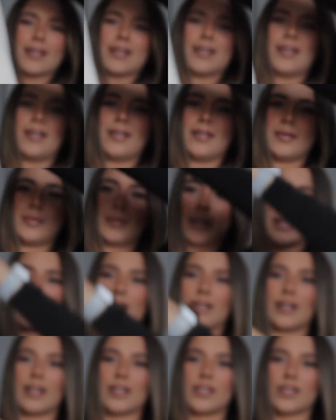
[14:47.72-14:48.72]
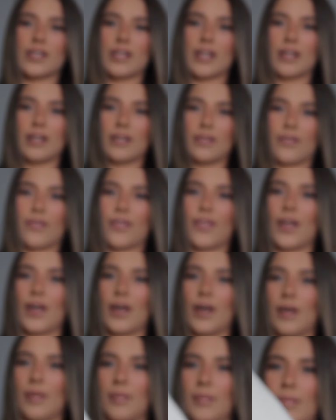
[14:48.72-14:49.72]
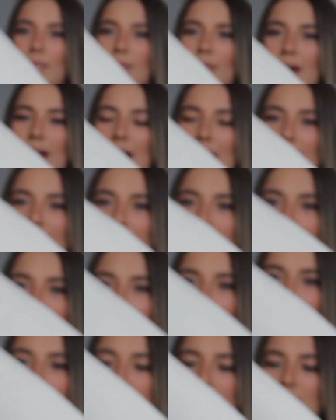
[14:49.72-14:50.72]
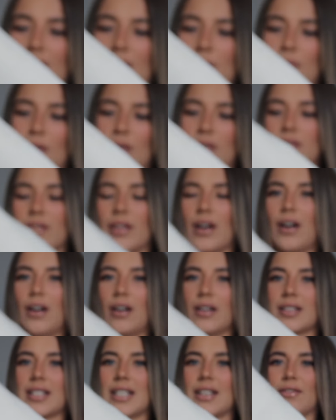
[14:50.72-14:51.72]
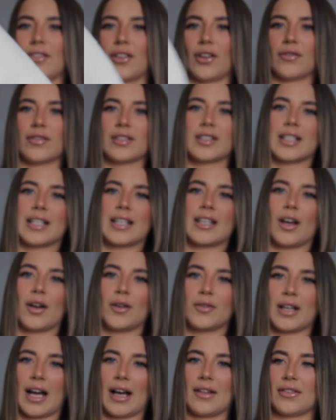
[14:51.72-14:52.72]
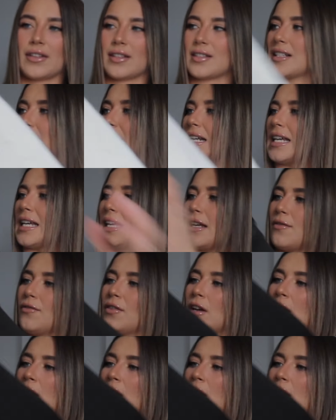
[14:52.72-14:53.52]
Oh my God, I just love them. I just love it so much. The hearts even obviously go down the sleeve.